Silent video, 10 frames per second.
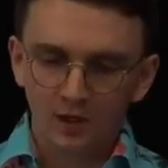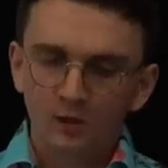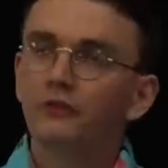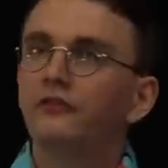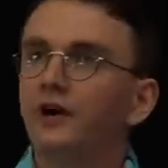
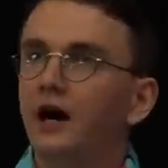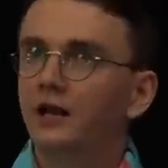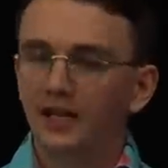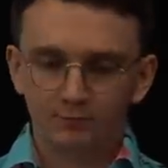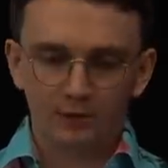with far
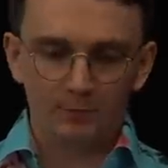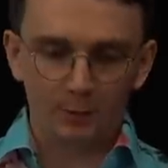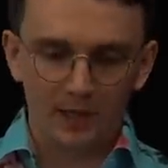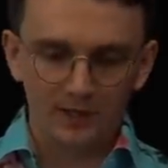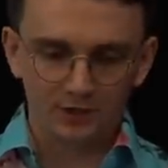less
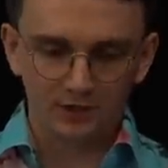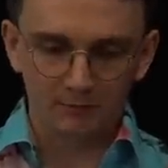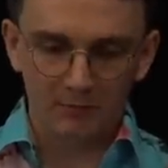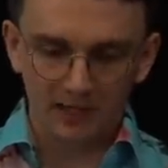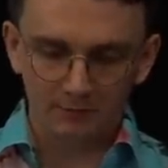preparation
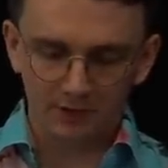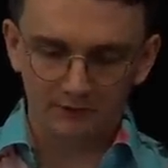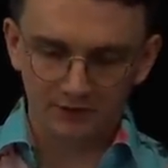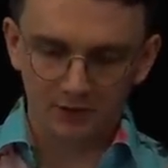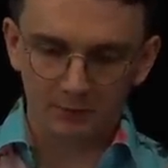than many
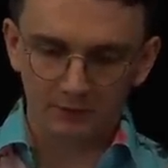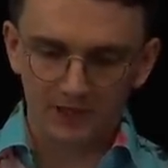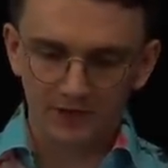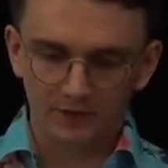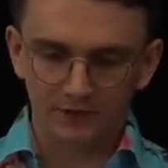previous
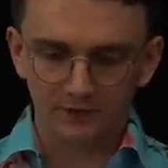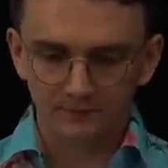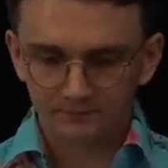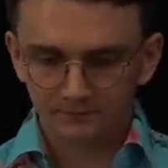operations.